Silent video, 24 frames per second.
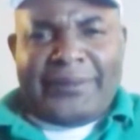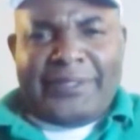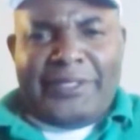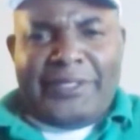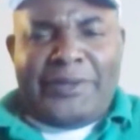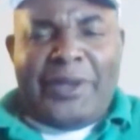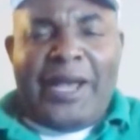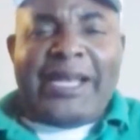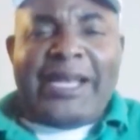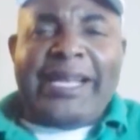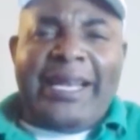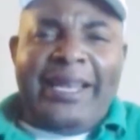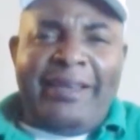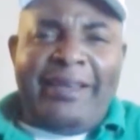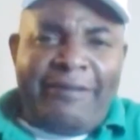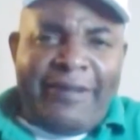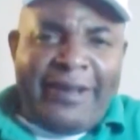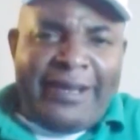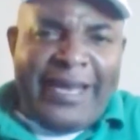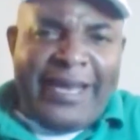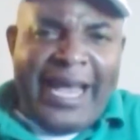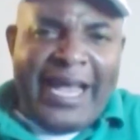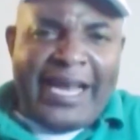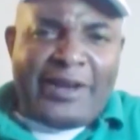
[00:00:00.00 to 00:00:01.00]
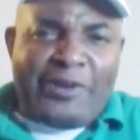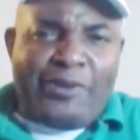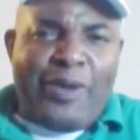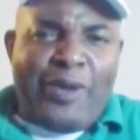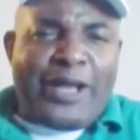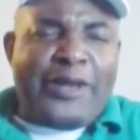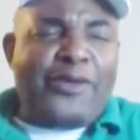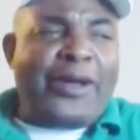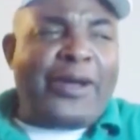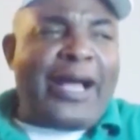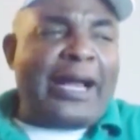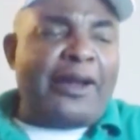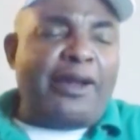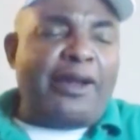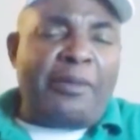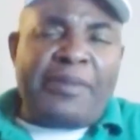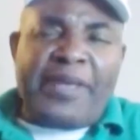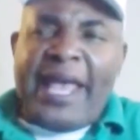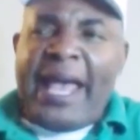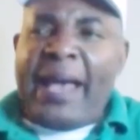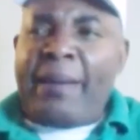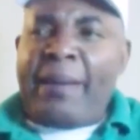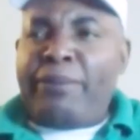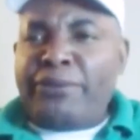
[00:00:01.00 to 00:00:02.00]
You are the living dead when you cannot
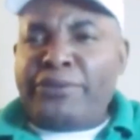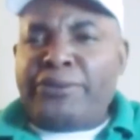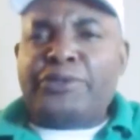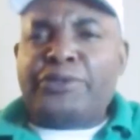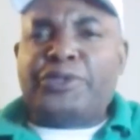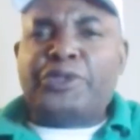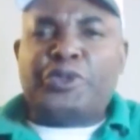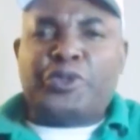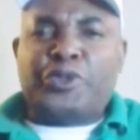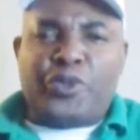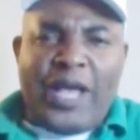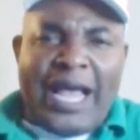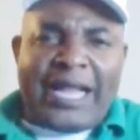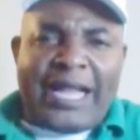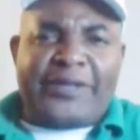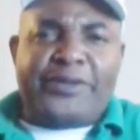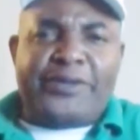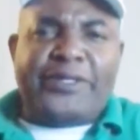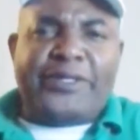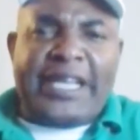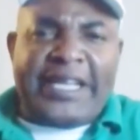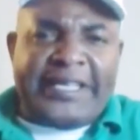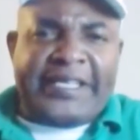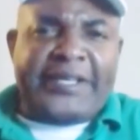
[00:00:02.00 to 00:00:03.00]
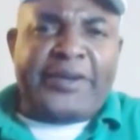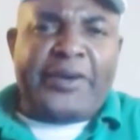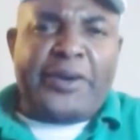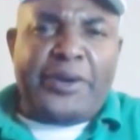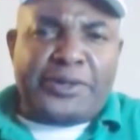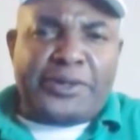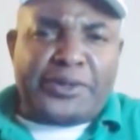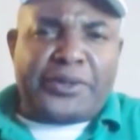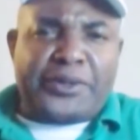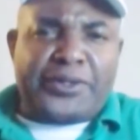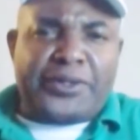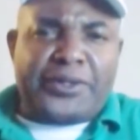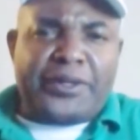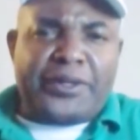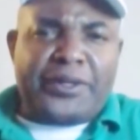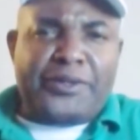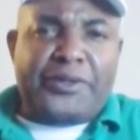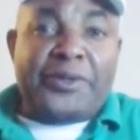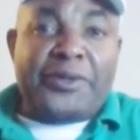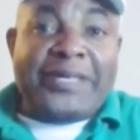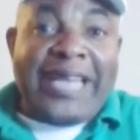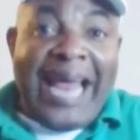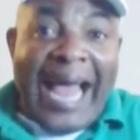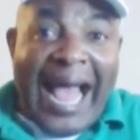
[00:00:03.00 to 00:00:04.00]
be able to swear, to take the oath,
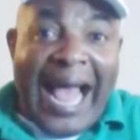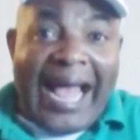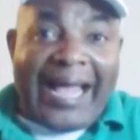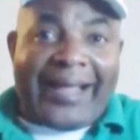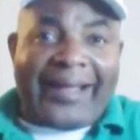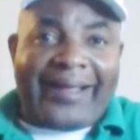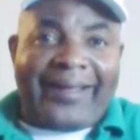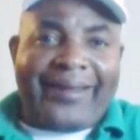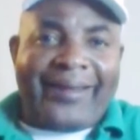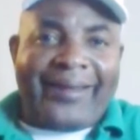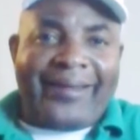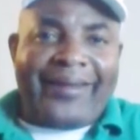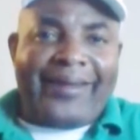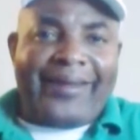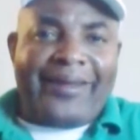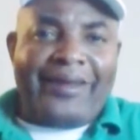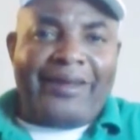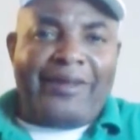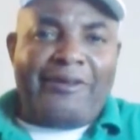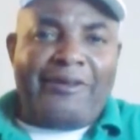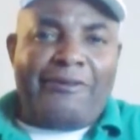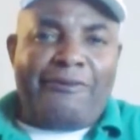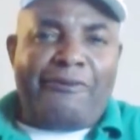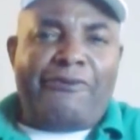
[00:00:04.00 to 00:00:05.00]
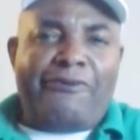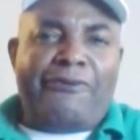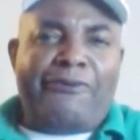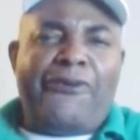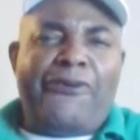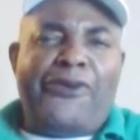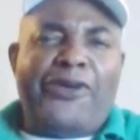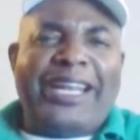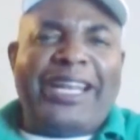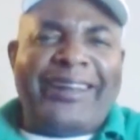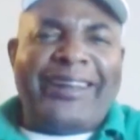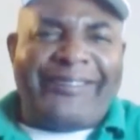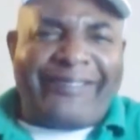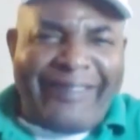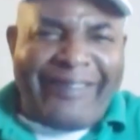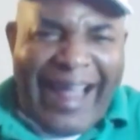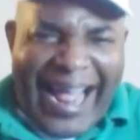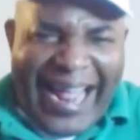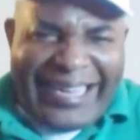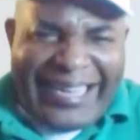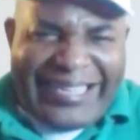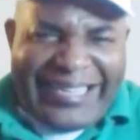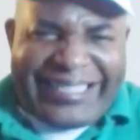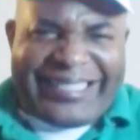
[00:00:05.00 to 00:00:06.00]
to die for the
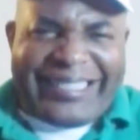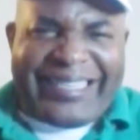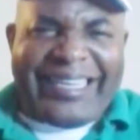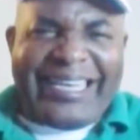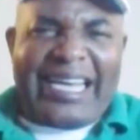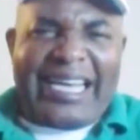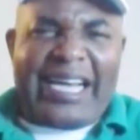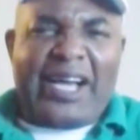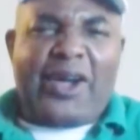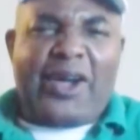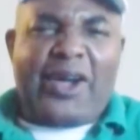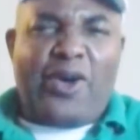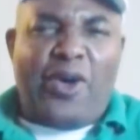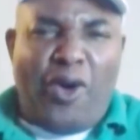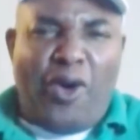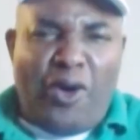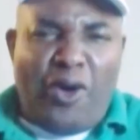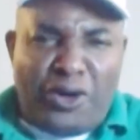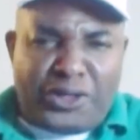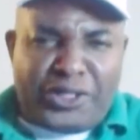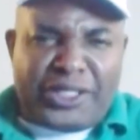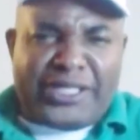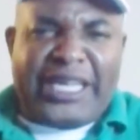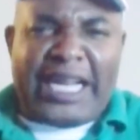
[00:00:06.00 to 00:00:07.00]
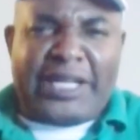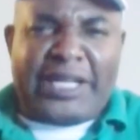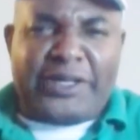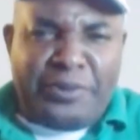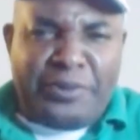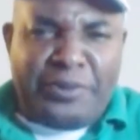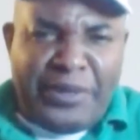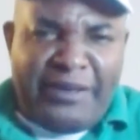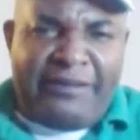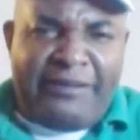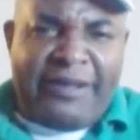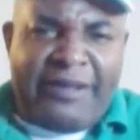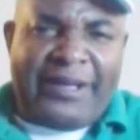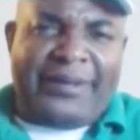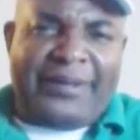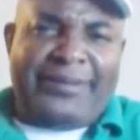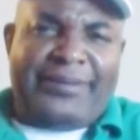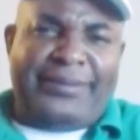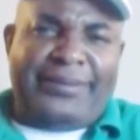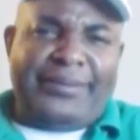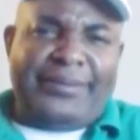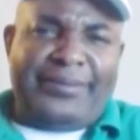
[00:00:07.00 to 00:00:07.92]
right cause that you believe in.